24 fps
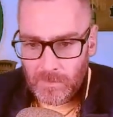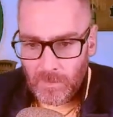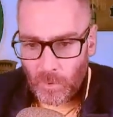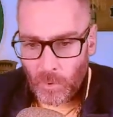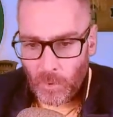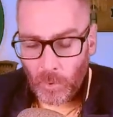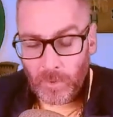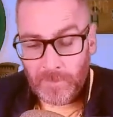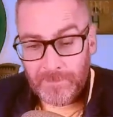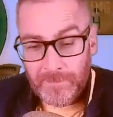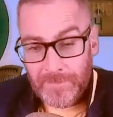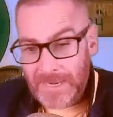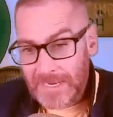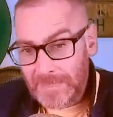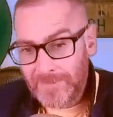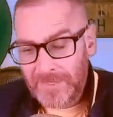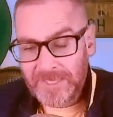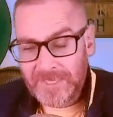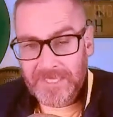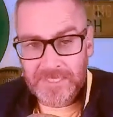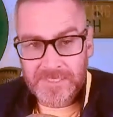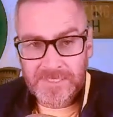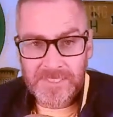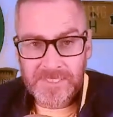Or maybe
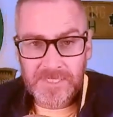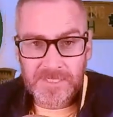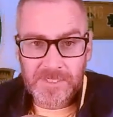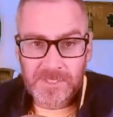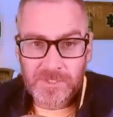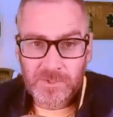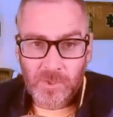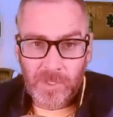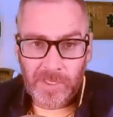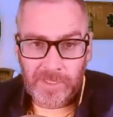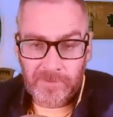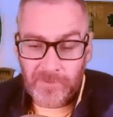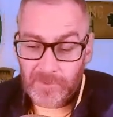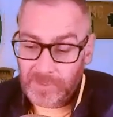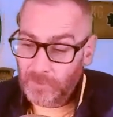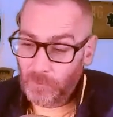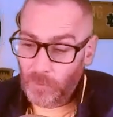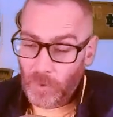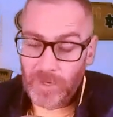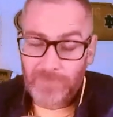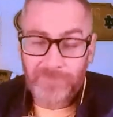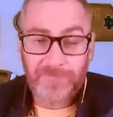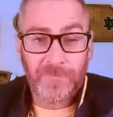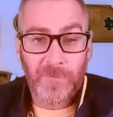this is strictly
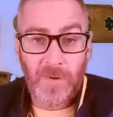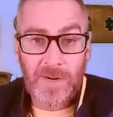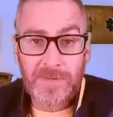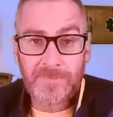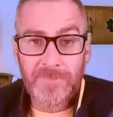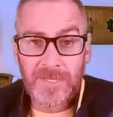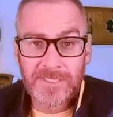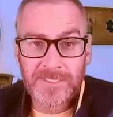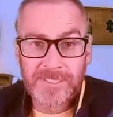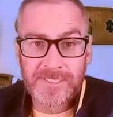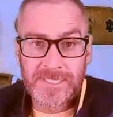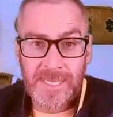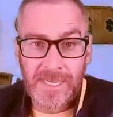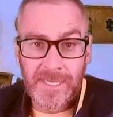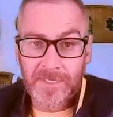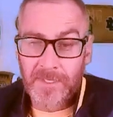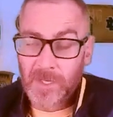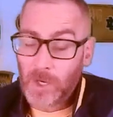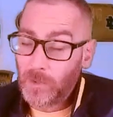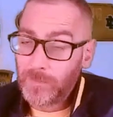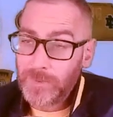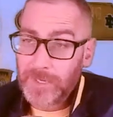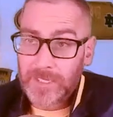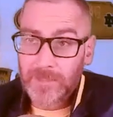what Freeman said
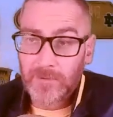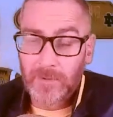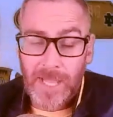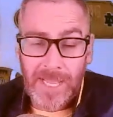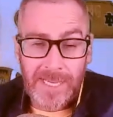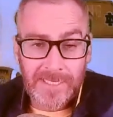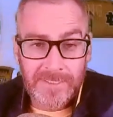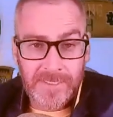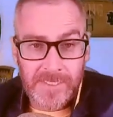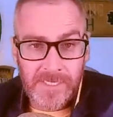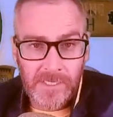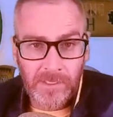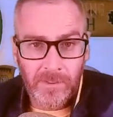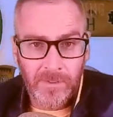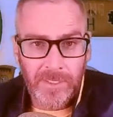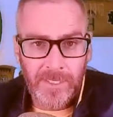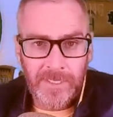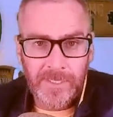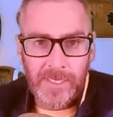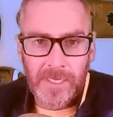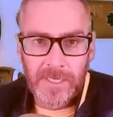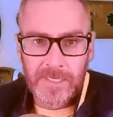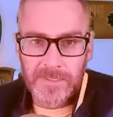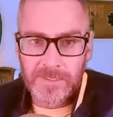nobody liked
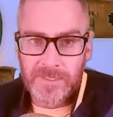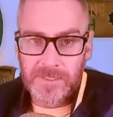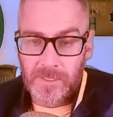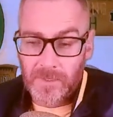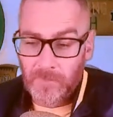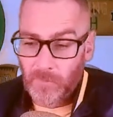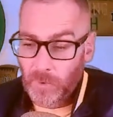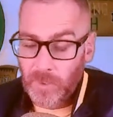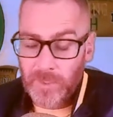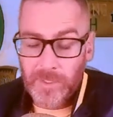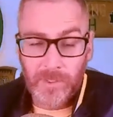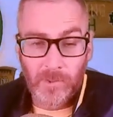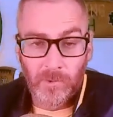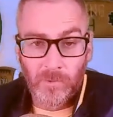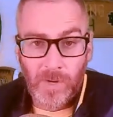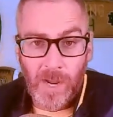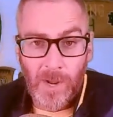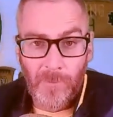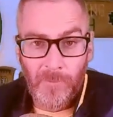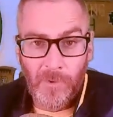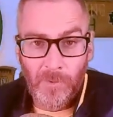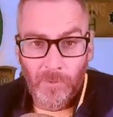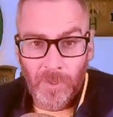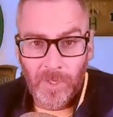hearing is, yeah, we're going to
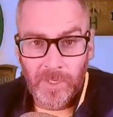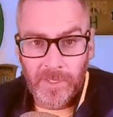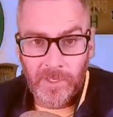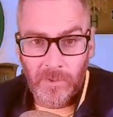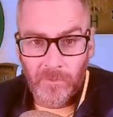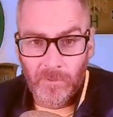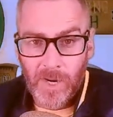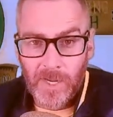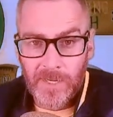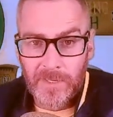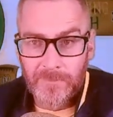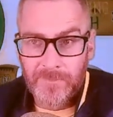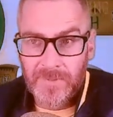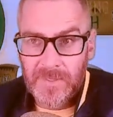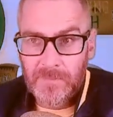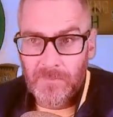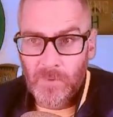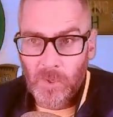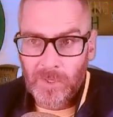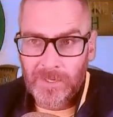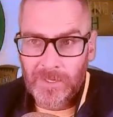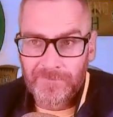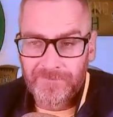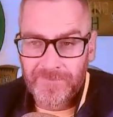run what we're going to run and be
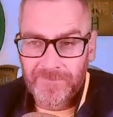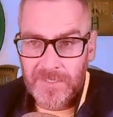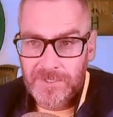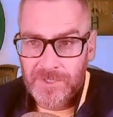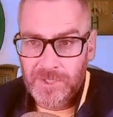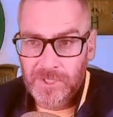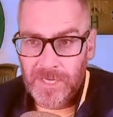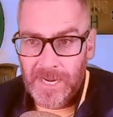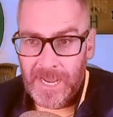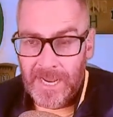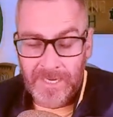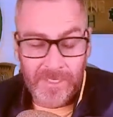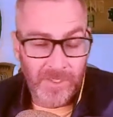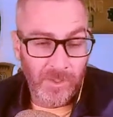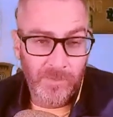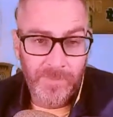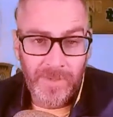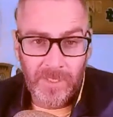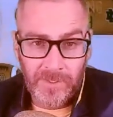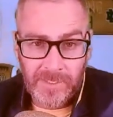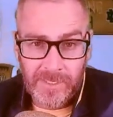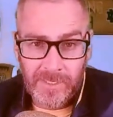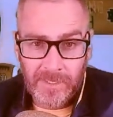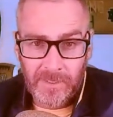more efficient at it. You
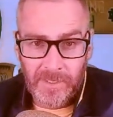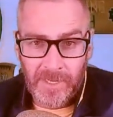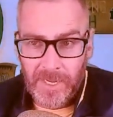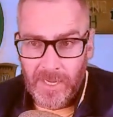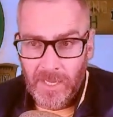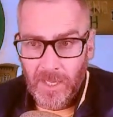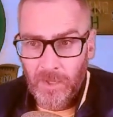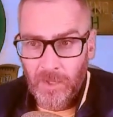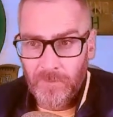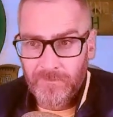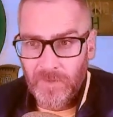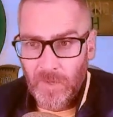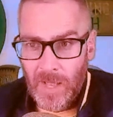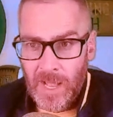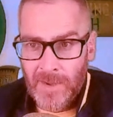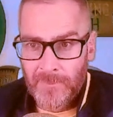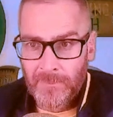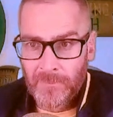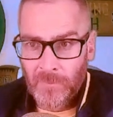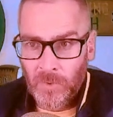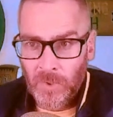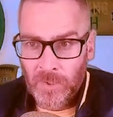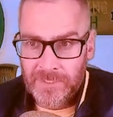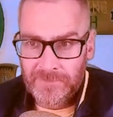better get a hell of a
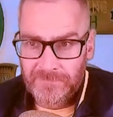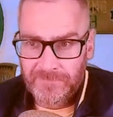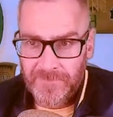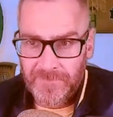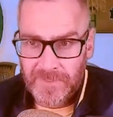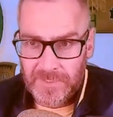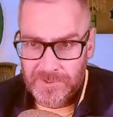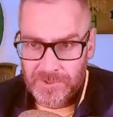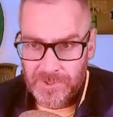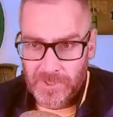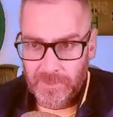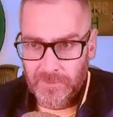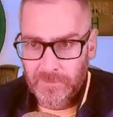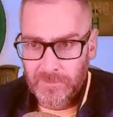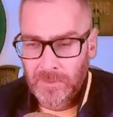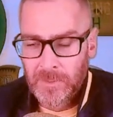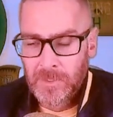lot more efficient.